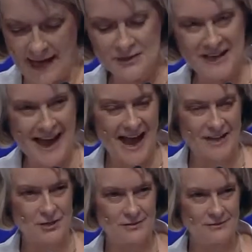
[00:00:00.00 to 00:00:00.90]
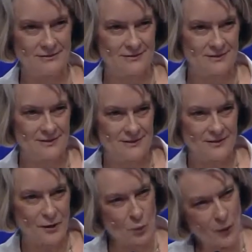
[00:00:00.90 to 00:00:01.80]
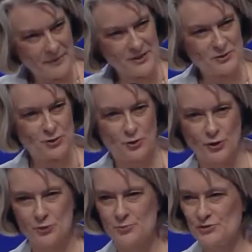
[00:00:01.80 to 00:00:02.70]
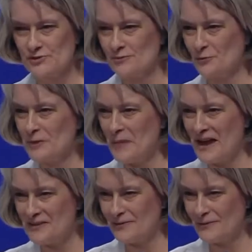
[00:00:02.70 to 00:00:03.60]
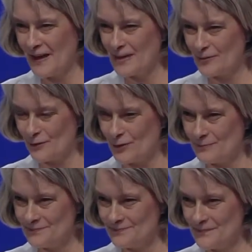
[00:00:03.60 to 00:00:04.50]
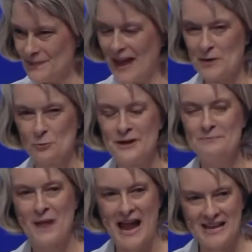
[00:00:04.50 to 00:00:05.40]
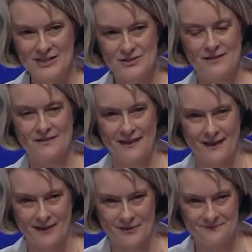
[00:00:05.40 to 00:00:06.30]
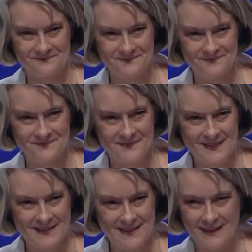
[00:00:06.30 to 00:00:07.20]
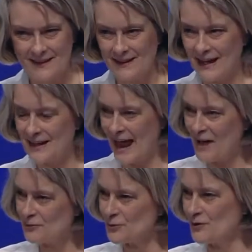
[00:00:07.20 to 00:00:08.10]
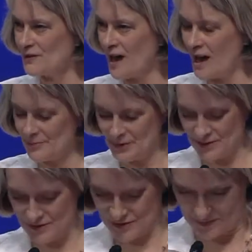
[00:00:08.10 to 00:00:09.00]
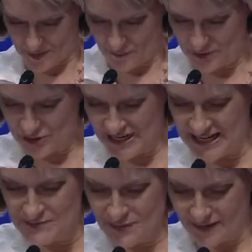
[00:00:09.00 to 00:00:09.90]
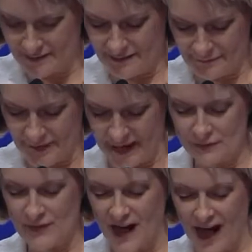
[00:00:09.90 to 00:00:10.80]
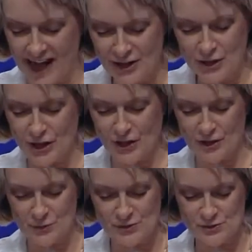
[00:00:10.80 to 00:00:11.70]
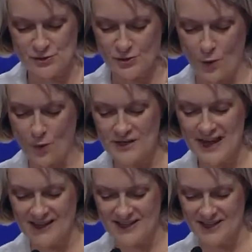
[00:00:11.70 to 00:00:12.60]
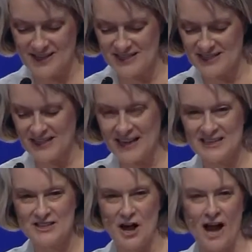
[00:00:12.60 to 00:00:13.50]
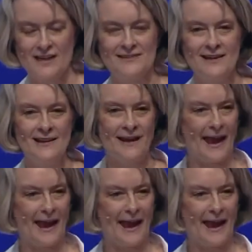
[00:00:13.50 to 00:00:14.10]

And yet, the women's groups remained faithful. They remained there. And after the communist regime, after the Iron Curtain was torn down in 1989,